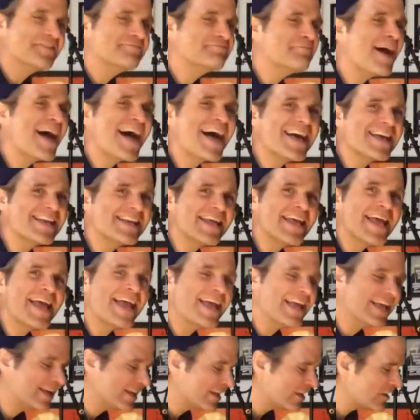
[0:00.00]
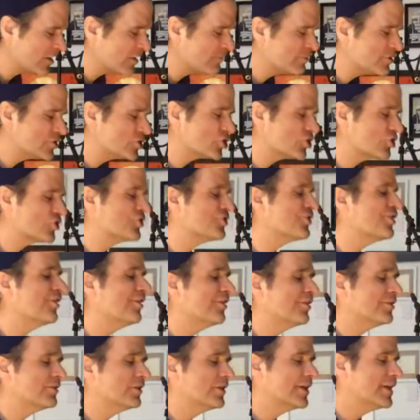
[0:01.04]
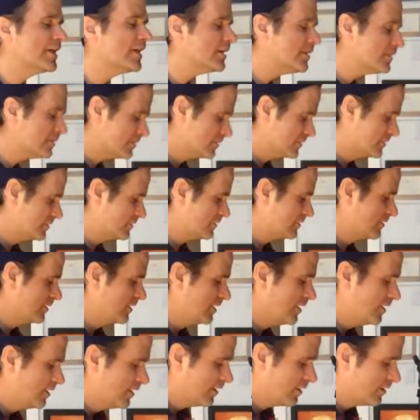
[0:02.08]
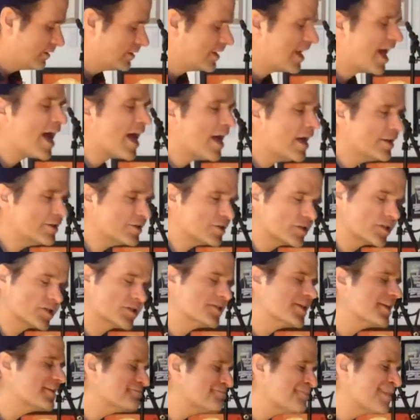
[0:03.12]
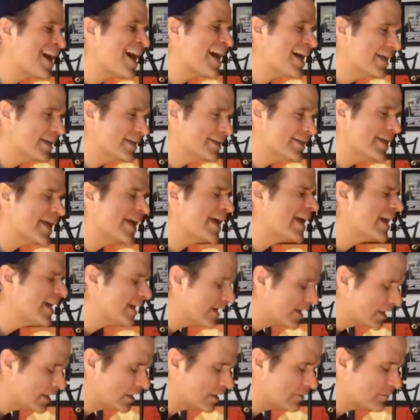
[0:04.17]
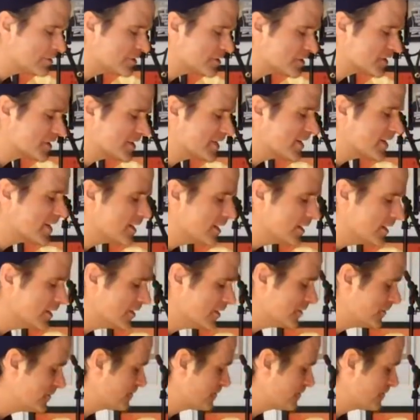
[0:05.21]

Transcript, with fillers: my name is Shirley, and I said, my name is T.